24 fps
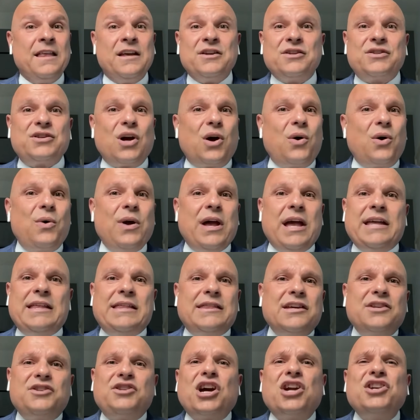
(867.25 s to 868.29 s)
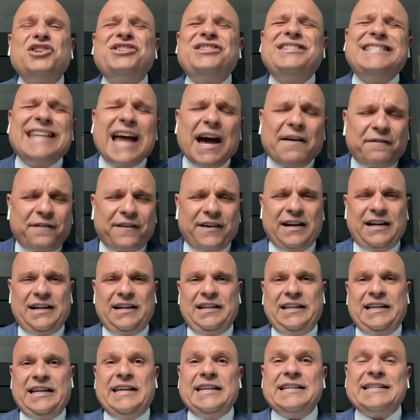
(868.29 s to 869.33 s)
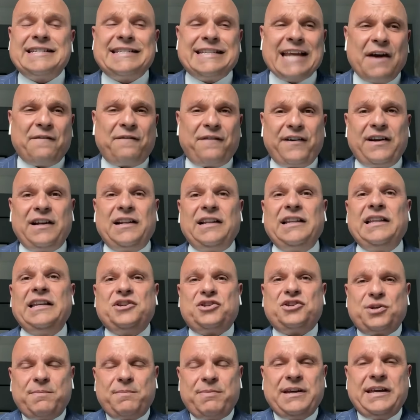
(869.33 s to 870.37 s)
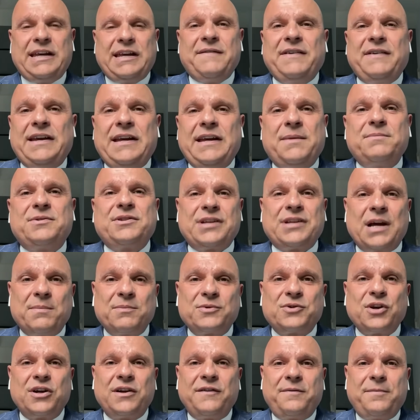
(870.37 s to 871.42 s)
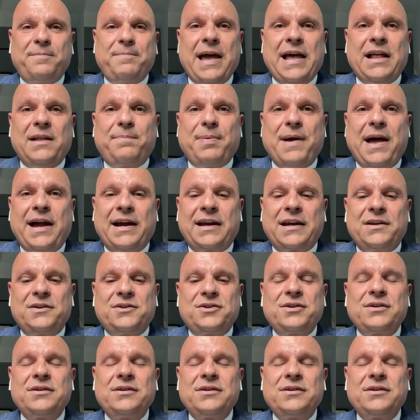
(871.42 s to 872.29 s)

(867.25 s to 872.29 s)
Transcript: So the judge definitely should be giving him some sort of bail package.